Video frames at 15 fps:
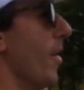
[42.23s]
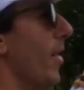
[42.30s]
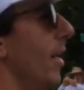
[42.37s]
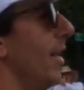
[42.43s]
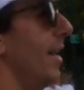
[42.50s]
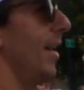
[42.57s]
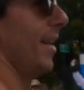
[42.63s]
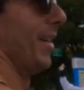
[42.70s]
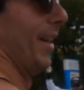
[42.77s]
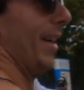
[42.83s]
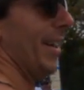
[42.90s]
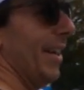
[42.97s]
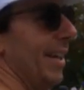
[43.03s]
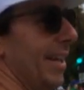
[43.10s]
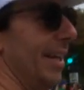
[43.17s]
guys?
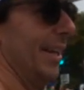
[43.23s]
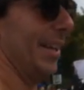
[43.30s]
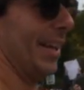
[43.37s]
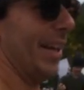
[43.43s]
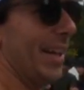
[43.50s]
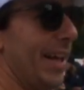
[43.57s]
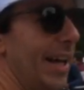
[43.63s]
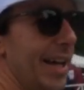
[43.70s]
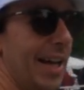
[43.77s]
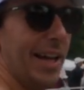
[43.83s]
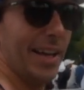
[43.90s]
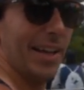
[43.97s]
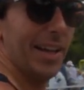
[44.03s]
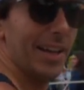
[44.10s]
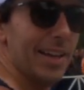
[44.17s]
Long time no
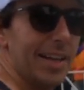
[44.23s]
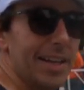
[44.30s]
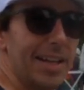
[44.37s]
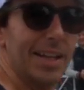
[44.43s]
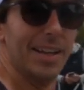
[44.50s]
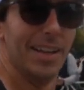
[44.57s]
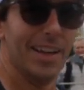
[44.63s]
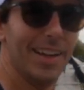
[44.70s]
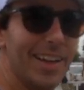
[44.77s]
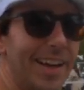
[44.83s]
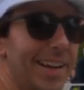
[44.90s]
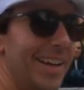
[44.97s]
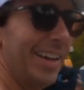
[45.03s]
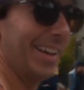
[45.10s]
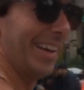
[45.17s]
see. My name is
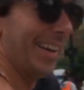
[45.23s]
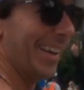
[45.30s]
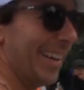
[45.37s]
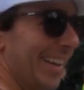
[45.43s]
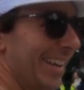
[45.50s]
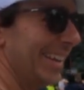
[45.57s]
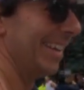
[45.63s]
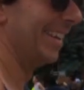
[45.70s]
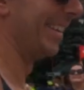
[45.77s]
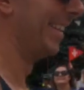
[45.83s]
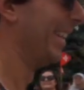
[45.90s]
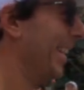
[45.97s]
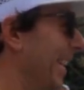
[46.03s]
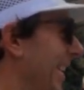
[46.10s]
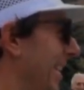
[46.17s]
Chris. I'm a
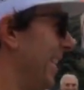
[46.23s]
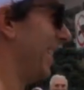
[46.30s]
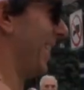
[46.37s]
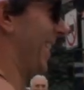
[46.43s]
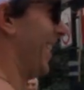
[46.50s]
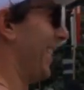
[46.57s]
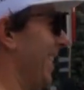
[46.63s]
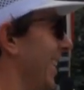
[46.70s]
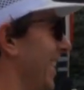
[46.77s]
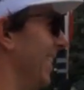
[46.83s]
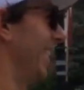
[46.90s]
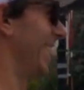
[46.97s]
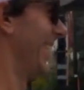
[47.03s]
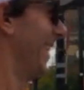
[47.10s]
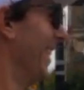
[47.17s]
YouTuber that likes to talk about
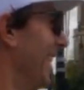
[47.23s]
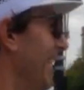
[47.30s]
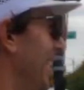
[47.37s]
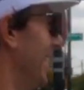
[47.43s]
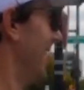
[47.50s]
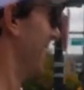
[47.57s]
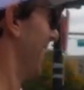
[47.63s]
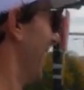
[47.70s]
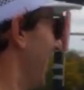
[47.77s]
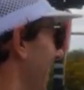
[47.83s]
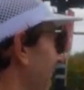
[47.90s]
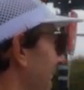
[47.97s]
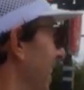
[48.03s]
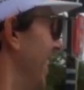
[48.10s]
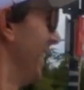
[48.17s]
running and running
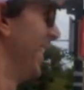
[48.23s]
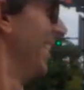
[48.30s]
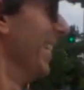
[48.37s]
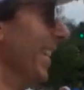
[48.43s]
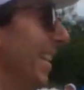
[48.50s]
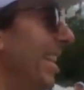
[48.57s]
shoes, and